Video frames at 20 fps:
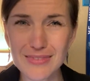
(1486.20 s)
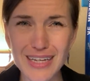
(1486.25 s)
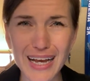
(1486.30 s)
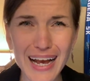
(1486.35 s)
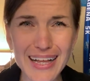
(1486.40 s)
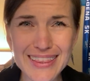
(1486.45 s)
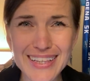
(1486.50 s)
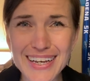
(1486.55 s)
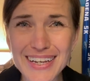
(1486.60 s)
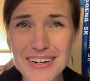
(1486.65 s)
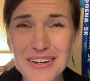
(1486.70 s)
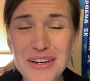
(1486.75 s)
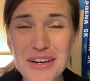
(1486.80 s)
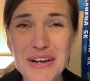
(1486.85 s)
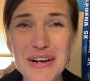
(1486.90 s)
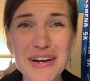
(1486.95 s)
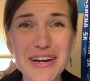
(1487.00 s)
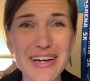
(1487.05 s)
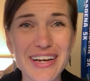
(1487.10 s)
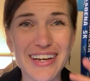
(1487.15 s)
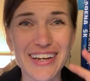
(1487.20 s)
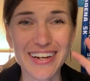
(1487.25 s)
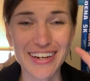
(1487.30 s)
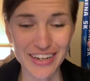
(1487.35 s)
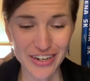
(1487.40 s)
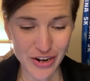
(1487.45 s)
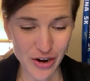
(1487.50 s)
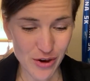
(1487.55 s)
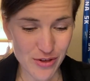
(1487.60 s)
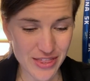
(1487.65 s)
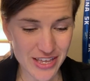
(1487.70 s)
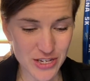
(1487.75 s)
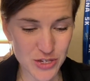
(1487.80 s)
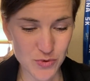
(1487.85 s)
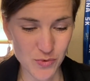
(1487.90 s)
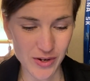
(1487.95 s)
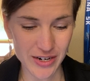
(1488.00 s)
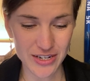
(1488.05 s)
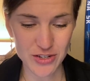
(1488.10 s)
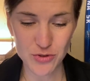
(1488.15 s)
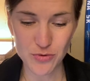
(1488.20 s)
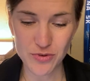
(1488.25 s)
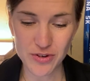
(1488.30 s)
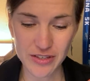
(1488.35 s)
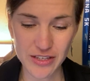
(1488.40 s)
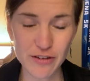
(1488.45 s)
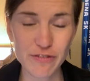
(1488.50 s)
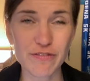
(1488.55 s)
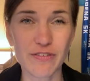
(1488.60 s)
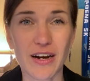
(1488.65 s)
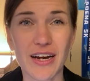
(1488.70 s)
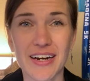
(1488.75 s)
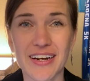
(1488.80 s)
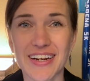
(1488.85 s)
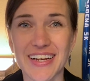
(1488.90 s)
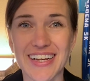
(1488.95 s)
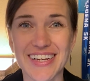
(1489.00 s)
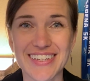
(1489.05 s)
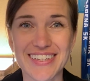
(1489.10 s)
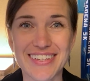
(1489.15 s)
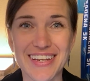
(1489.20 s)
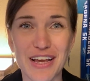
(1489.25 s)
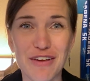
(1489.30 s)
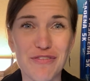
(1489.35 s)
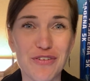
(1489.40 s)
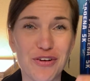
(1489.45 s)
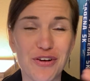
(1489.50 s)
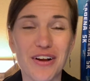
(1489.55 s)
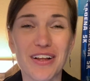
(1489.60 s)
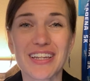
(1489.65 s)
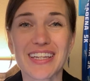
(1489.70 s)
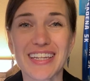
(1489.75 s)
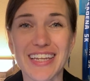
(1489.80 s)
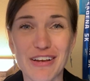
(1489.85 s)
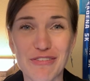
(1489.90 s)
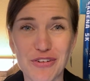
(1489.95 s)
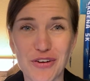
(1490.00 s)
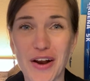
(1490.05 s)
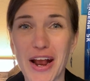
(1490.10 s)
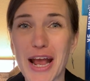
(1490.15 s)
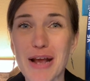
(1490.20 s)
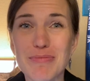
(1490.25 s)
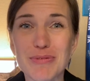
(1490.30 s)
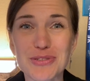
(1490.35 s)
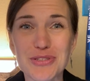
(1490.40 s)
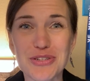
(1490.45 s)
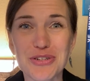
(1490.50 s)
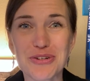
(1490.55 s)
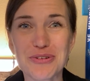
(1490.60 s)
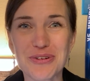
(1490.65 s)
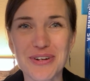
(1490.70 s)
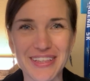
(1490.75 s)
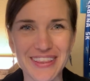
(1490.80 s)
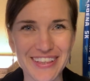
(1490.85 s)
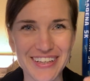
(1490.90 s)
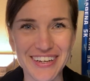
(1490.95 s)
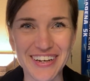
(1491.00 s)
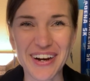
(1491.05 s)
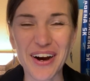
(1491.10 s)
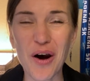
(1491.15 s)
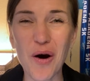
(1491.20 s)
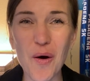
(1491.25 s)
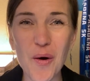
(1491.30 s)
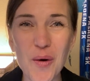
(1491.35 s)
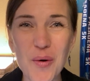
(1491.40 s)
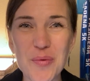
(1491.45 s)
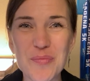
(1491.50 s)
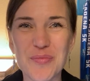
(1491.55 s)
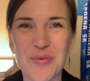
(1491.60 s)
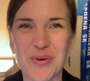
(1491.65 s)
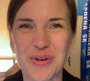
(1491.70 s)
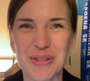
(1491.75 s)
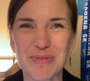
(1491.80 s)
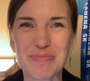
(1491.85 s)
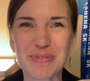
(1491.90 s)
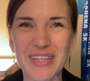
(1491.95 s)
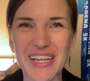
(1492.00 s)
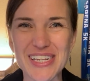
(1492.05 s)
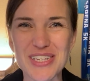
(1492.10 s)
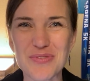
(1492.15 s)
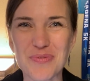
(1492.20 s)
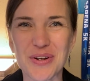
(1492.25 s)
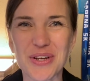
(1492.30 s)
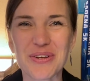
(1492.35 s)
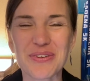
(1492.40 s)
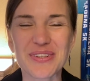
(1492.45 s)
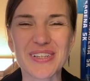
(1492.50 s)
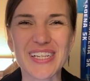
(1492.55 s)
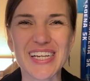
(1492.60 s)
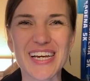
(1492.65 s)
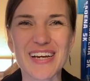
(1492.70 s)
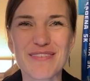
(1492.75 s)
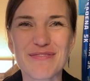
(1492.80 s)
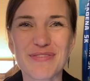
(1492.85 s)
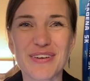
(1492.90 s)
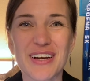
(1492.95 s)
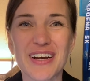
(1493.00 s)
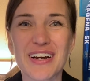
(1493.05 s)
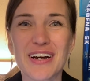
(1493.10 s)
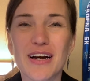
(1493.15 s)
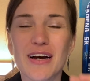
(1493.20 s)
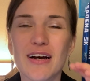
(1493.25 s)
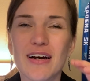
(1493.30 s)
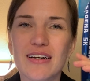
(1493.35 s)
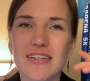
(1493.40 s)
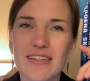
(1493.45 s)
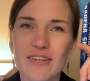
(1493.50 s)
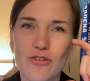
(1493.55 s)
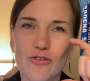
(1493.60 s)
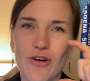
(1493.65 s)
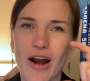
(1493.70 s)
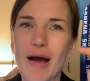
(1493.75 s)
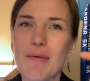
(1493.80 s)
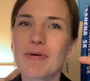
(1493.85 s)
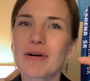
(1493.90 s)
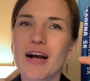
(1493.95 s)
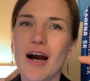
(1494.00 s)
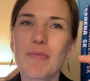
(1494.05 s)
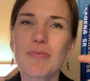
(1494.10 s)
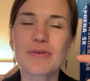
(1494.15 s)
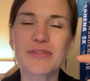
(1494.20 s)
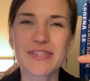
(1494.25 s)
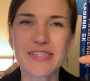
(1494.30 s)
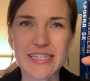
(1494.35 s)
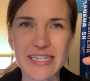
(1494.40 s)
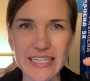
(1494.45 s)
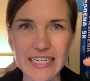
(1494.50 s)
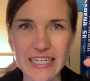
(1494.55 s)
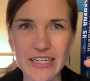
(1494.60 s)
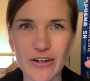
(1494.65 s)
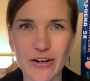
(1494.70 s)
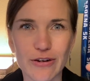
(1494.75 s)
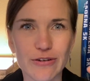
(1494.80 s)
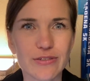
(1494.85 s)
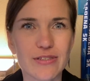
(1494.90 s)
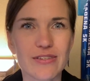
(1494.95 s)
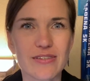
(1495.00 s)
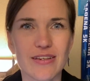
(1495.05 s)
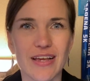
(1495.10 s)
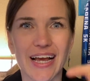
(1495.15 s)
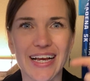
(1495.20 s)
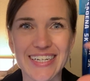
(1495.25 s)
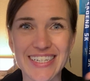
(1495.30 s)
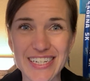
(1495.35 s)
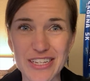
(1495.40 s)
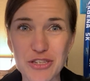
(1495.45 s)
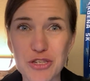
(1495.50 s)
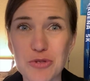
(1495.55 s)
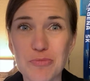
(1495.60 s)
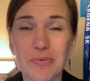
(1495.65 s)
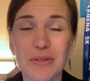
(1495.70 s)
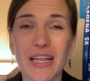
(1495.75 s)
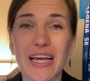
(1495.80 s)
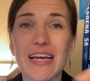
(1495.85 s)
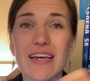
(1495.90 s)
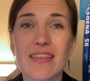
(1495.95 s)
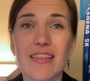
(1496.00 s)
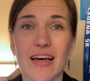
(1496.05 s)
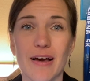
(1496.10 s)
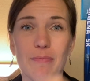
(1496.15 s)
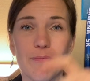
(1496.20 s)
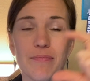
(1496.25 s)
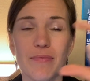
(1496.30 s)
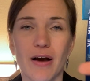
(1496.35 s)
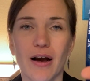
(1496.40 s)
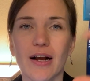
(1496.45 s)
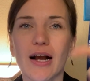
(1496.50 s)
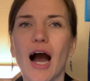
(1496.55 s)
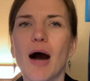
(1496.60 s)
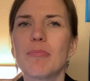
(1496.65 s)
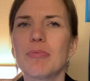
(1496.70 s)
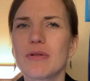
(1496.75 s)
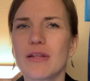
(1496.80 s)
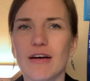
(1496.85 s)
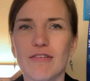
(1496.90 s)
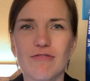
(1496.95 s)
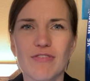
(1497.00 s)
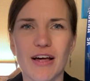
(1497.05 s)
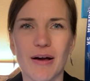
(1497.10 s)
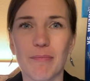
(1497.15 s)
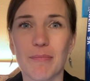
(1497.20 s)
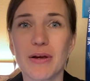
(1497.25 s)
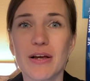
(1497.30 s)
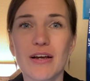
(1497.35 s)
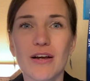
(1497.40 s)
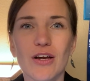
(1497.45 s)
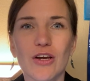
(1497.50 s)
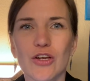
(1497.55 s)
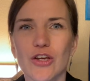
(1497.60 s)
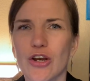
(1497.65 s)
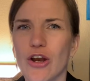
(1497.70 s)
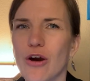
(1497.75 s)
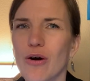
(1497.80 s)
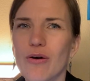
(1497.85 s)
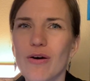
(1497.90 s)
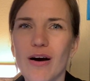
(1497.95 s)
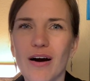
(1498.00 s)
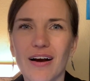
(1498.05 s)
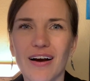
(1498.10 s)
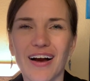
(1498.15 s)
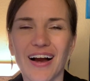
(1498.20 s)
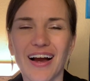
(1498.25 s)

And then this one is really fun. If you're able to, in the home or the place where you live, grab a couple sticky notes and display them, a couple of them, you know,